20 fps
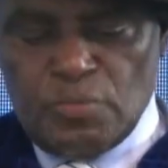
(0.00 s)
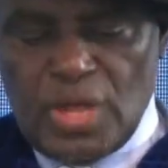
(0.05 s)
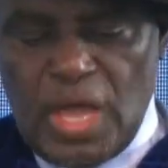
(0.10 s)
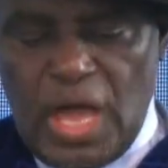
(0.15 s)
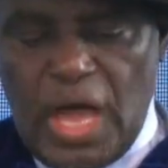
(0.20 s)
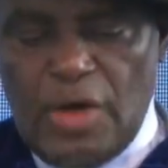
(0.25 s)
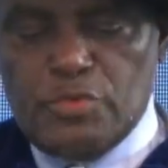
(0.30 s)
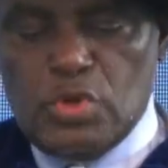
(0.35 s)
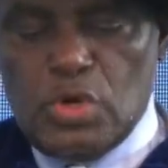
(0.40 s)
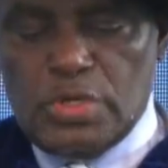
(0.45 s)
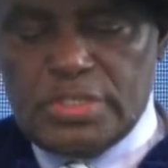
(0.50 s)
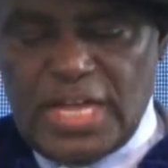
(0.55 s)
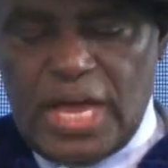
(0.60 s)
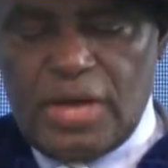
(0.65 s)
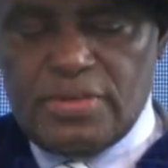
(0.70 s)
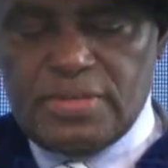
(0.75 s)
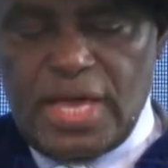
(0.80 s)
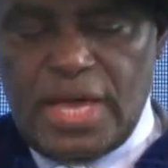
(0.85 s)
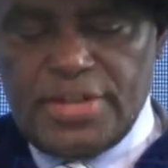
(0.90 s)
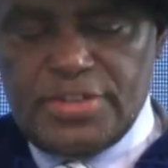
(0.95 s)
I have no
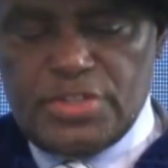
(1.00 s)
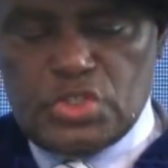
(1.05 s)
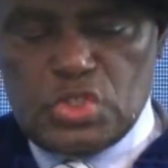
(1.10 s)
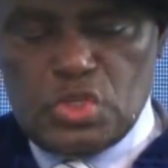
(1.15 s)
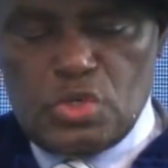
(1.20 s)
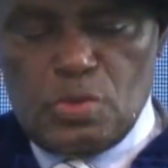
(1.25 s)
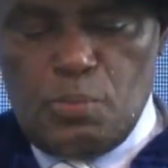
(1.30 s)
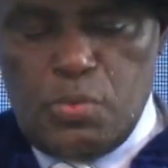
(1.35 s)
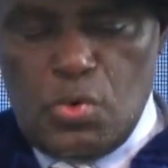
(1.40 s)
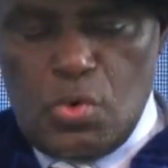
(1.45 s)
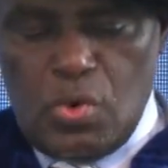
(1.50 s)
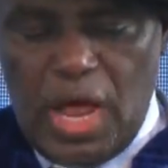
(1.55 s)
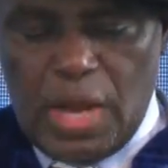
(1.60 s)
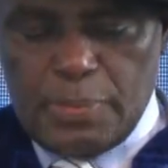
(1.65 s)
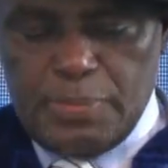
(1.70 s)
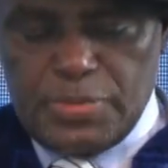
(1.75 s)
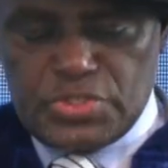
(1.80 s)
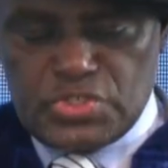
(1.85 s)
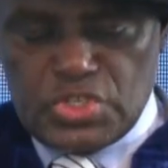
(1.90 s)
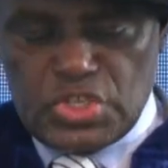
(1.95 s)
doubt that the Tinubu
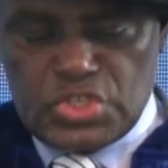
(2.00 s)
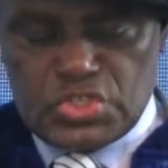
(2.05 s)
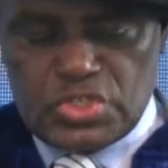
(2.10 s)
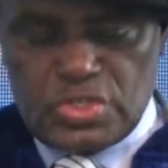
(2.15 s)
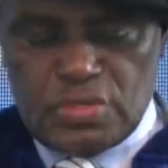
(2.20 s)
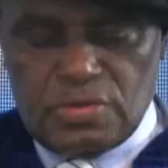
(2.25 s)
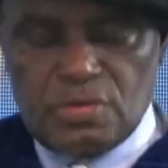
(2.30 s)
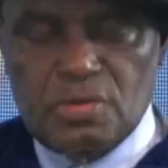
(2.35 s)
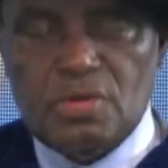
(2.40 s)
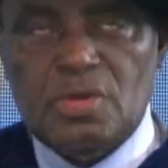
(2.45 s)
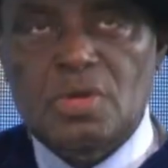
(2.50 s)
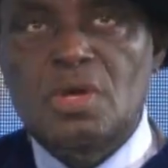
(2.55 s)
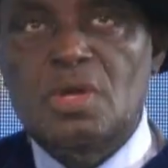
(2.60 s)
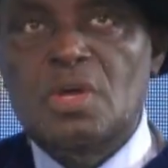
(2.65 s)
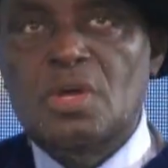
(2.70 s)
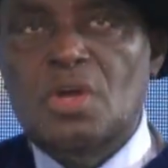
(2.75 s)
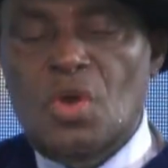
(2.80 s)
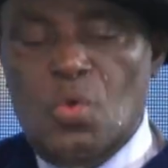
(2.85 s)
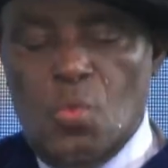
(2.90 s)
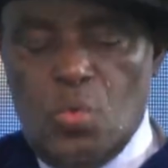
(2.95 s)
administration
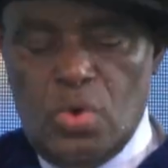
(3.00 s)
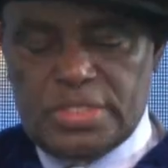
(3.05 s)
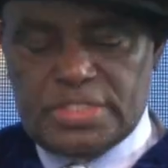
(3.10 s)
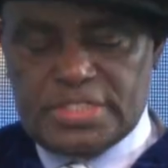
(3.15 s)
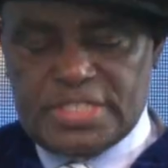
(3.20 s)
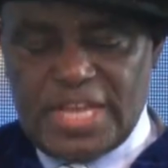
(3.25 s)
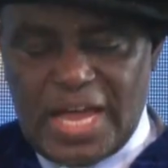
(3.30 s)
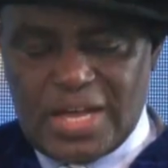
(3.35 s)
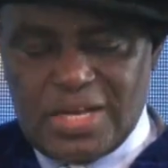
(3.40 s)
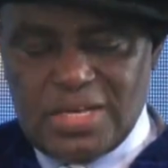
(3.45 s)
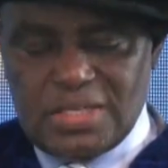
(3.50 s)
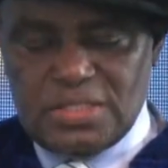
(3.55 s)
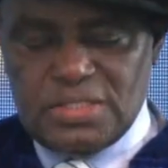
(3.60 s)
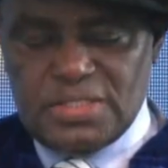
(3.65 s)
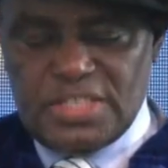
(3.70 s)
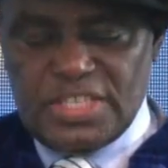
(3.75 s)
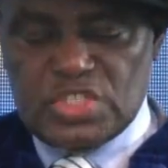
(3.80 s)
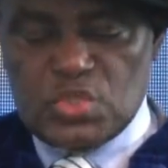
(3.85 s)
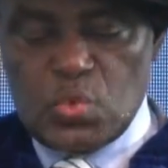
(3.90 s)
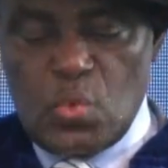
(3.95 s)
will tackle
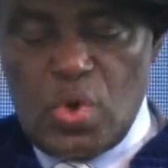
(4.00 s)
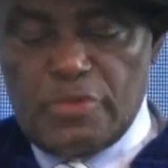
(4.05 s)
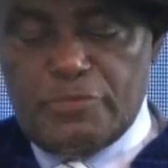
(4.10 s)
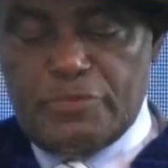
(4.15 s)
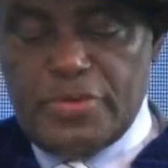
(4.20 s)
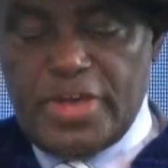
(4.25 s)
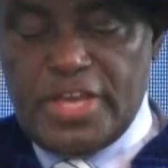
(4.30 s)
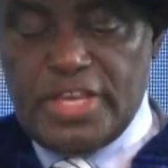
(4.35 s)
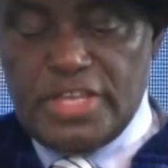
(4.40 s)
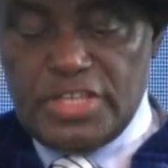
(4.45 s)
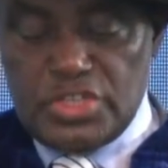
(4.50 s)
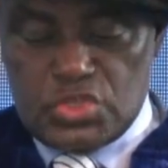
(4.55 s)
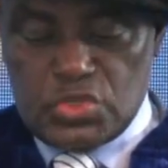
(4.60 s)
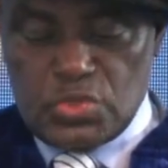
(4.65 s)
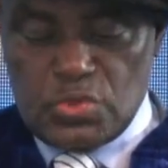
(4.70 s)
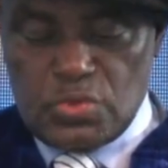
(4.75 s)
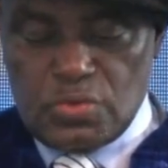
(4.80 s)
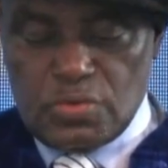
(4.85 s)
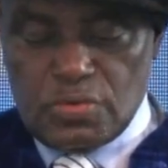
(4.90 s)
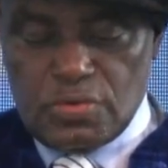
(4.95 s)
this welfare
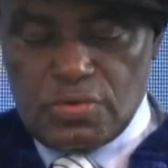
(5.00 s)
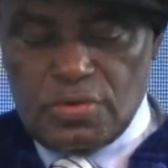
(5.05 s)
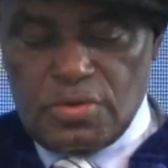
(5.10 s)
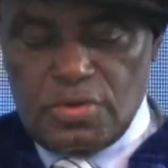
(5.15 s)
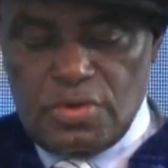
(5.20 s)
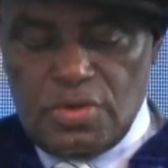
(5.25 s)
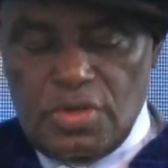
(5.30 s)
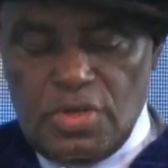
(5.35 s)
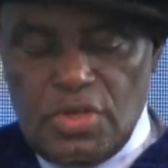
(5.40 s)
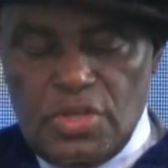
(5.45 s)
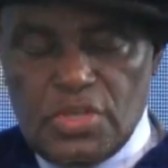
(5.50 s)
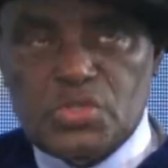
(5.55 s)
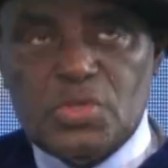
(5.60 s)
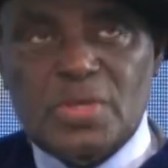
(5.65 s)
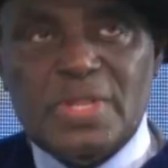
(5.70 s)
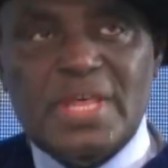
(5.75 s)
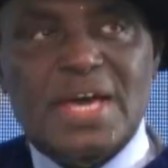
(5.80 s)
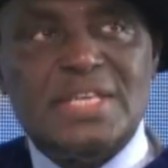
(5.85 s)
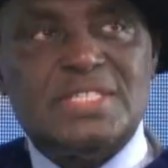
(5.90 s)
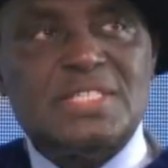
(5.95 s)
issue so
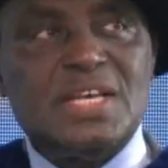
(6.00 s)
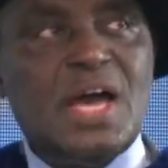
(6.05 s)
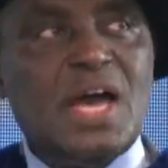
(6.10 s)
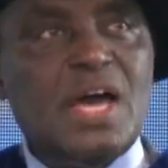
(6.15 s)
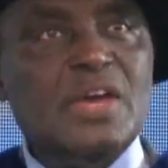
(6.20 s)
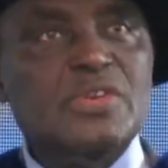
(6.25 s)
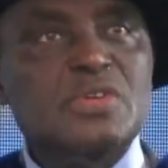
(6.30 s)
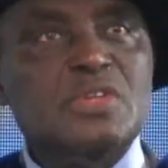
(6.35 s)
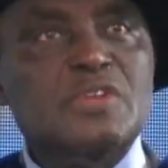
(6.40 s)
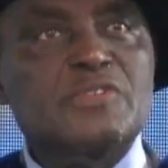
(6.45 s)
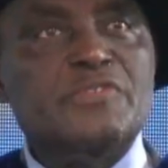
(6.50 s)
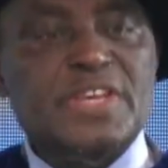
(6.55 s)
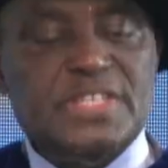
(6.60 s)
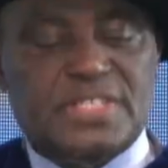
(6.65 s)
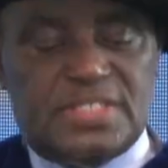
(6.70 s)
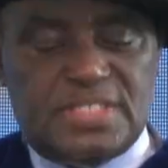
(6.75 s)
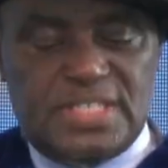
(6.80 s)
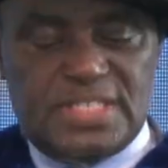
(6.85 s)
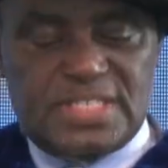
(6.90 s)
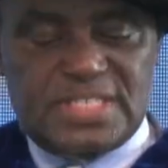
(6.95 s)
that
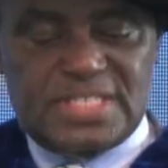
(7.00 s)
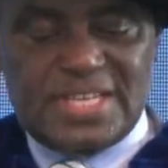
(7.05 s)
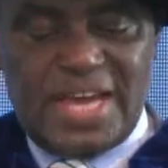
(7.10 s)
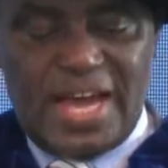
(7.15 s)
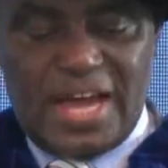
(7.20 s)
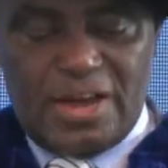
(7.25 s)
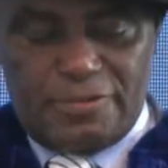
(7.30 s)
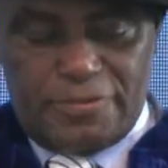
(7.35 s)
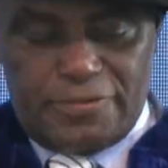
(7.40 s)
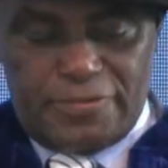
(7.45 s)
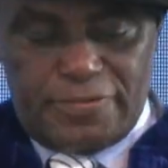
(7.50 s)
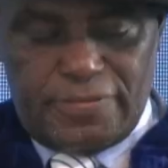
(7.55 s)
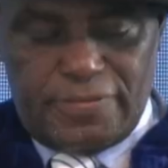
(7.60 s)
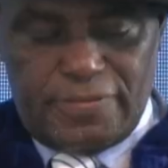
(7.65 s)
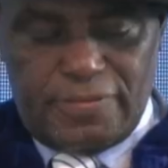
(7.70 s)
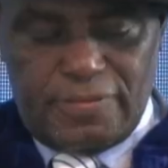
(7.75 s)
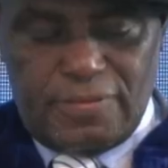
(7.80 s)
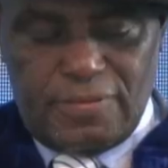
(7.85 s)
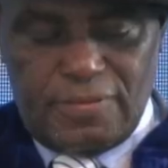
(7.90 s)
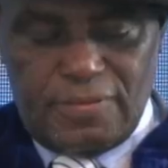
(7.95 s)
university staff,
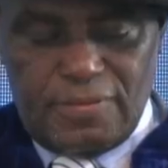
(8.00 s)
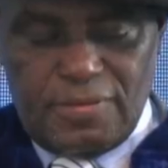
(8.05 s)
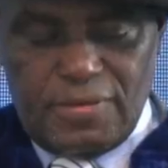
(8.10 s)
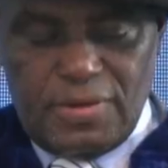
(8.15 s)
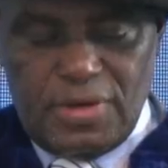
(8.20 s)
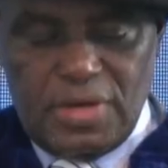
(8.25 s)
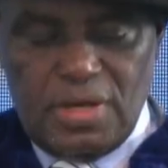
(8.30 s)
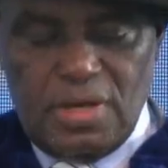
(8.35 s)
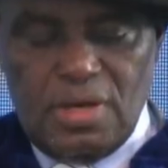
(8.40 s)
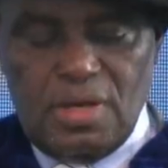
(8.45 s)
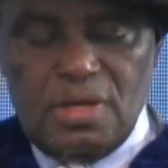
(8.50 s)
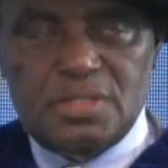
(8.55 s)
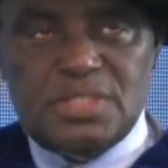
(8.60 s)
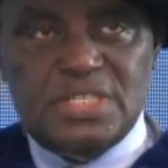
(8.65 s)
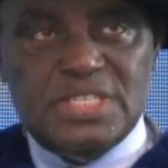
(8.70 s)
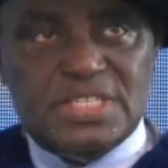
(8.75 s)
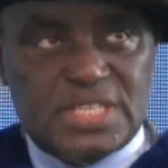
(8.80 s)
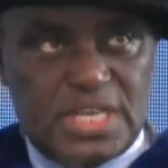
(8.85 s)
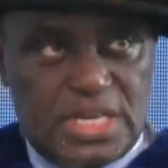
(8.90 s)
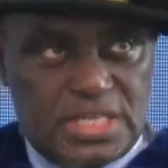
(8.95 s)

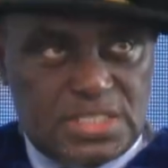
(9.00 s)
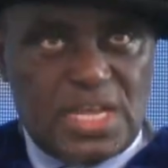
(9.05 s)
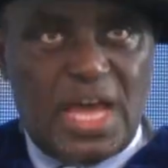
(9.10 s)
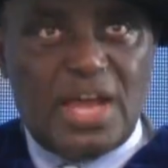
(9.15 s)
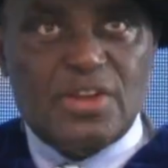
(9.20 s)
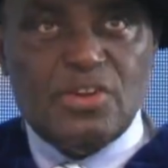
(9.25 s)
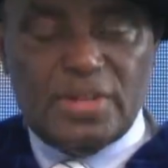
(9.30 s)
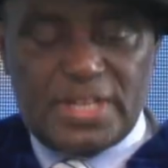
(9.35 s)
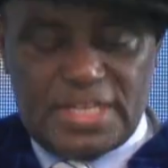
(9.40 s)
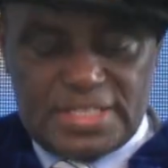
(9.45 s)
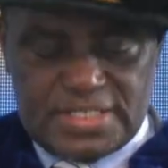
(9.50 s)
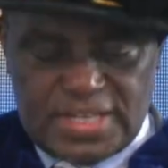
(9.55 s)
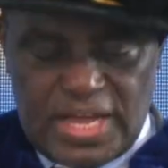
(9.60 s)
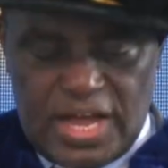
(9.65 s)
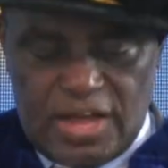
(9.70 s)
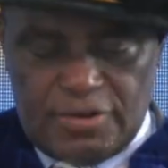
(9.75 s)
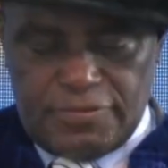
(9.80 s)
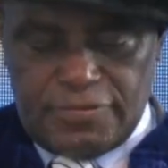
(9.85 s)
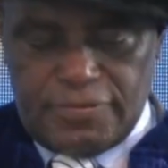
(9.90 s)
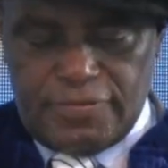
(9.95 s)
teachers, and other staff